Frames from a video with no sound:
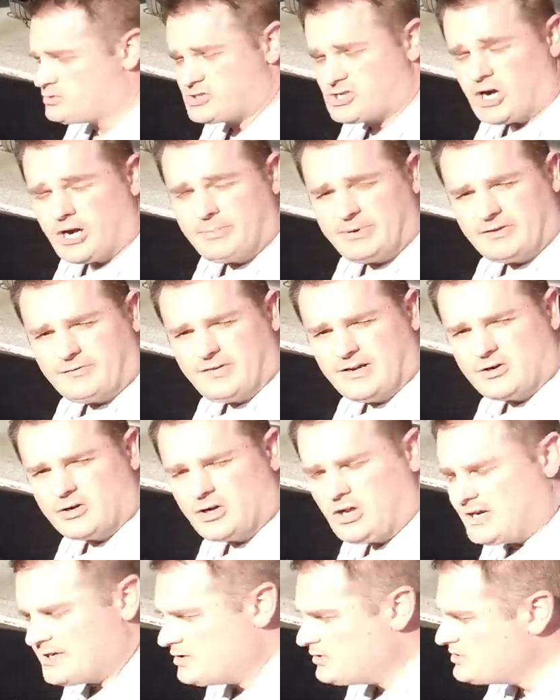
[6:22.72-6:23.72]
those carpet
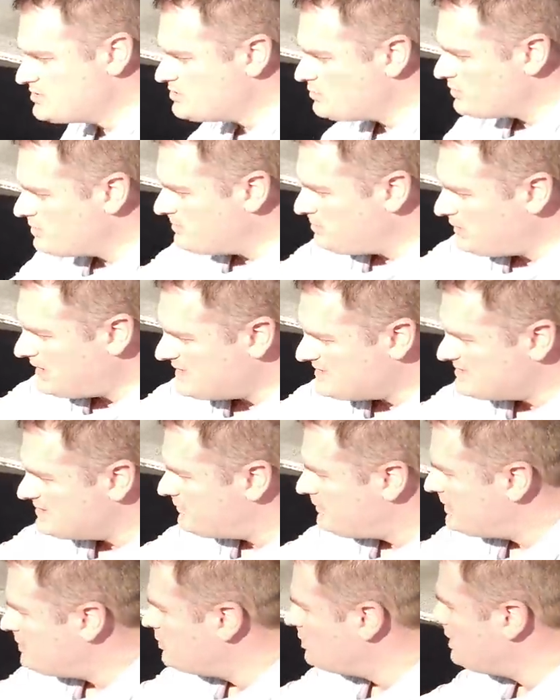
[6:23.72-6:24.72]
fender liners or the
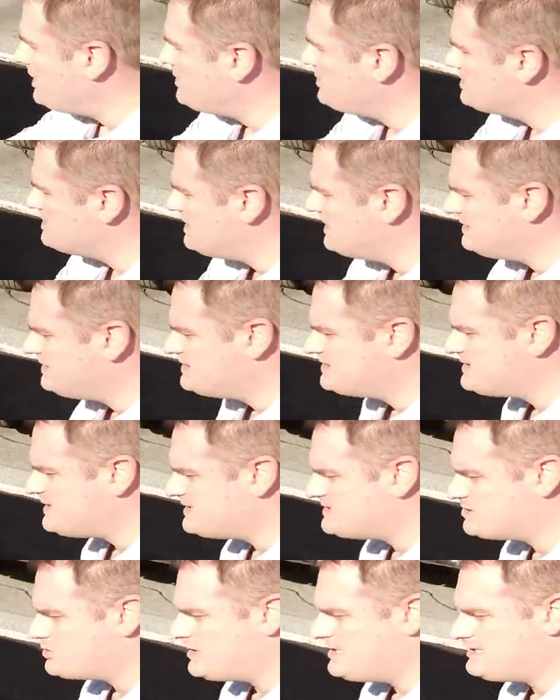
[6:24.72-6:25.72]
plastic fender liners like
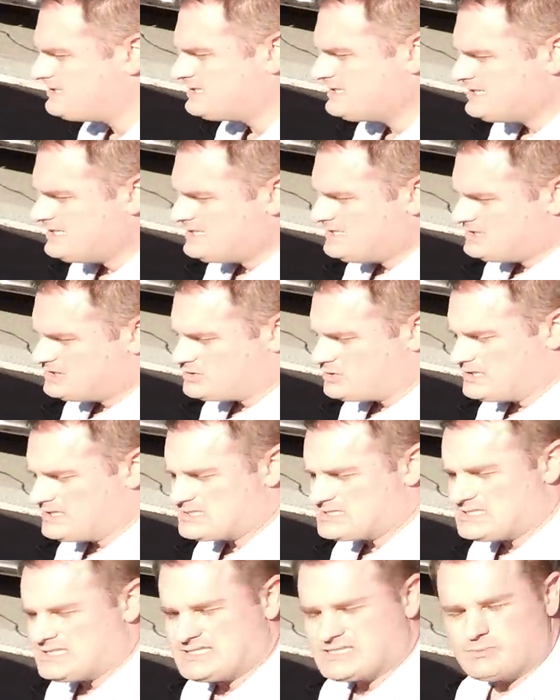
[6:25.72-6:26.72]
this. That's great. So
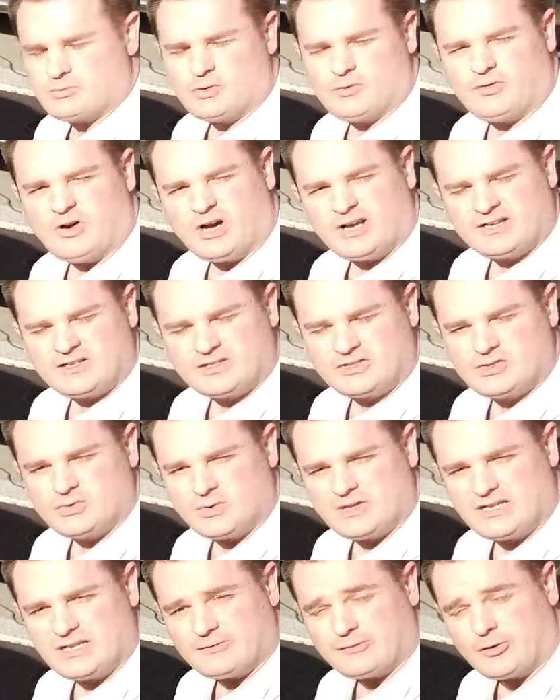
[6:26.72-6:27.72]
next, let's move on
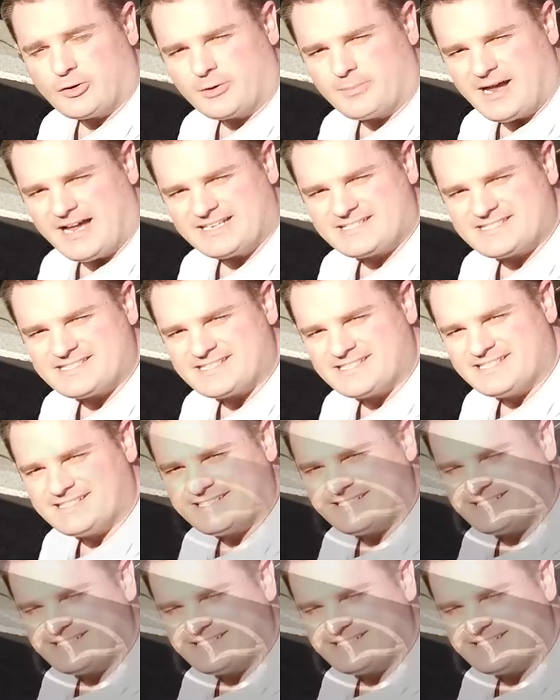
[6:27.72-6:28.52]
to the floor mats.